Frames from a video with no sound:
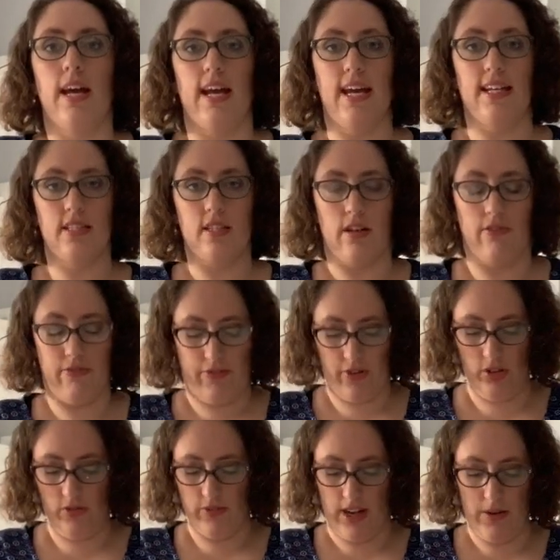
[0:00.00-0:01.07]
It's a
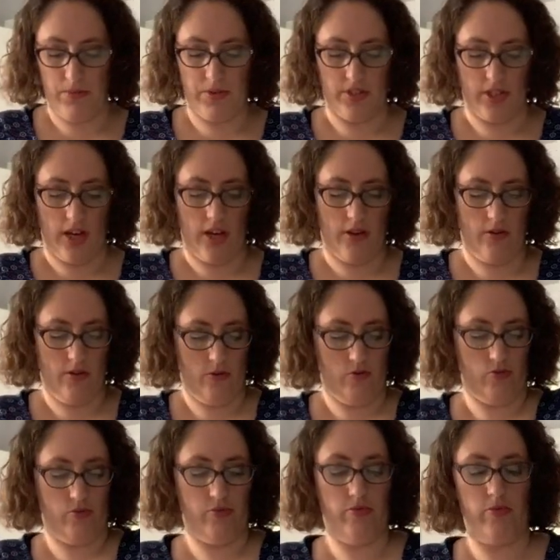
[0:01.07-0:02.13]
full wrap, so
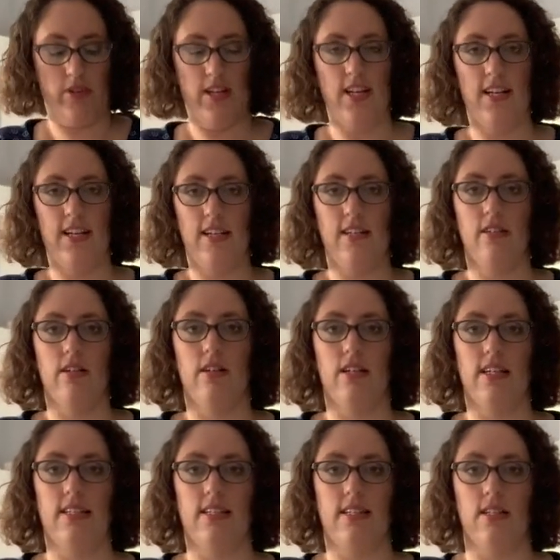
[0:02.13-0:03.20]
really
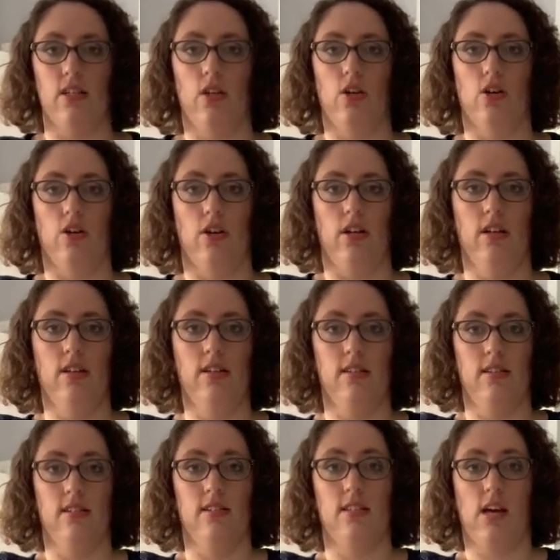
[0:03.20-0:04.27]
nice long
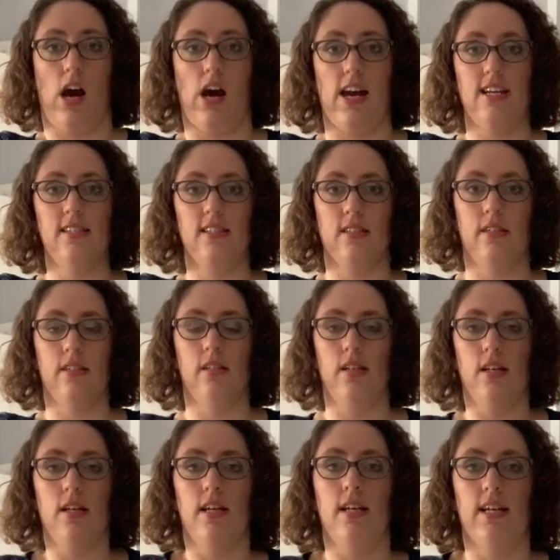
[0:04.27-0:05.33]
ties,
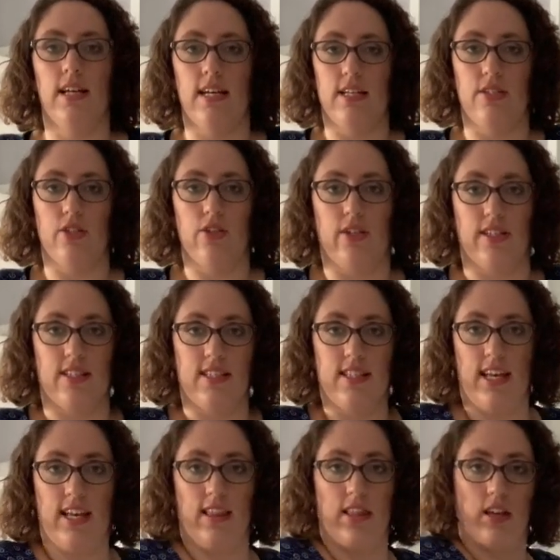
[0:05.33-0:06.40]
as you can
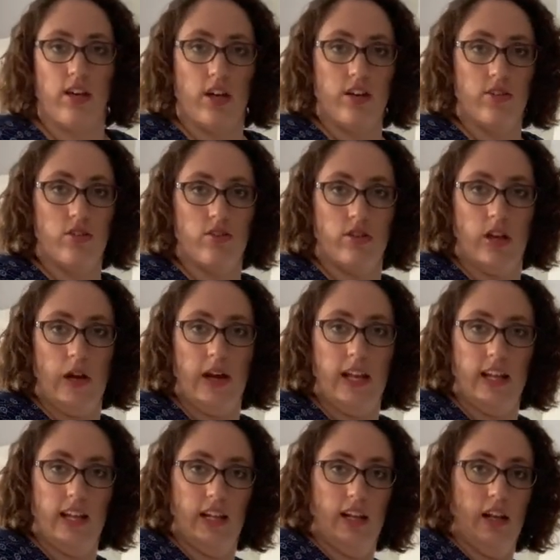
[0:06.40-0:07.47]
see, that goes through a
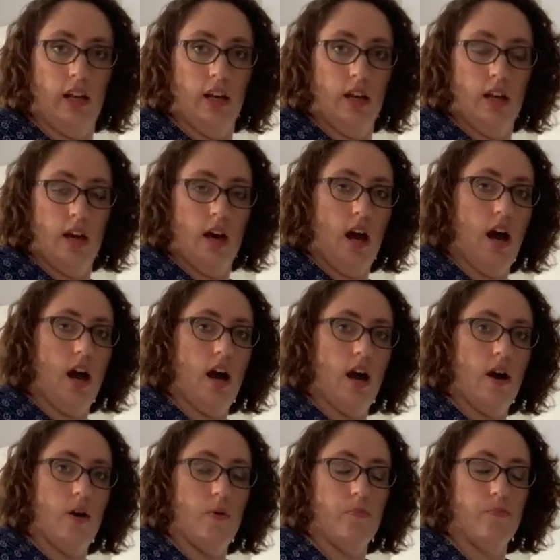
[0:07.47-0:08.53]
little
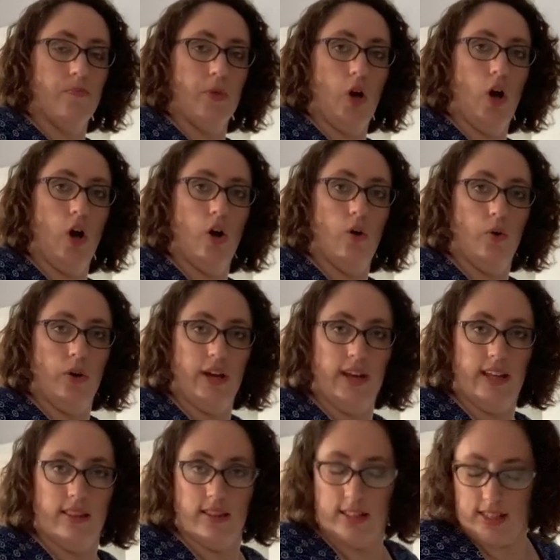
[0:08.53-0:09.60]
hole
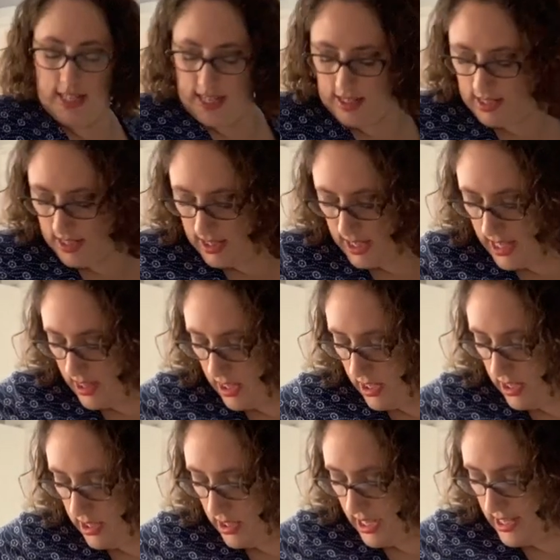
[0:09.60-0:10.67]
in the
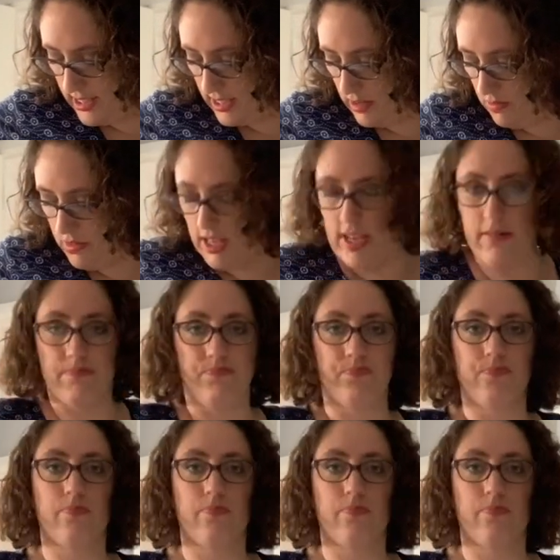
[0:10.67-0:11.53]
side seam there.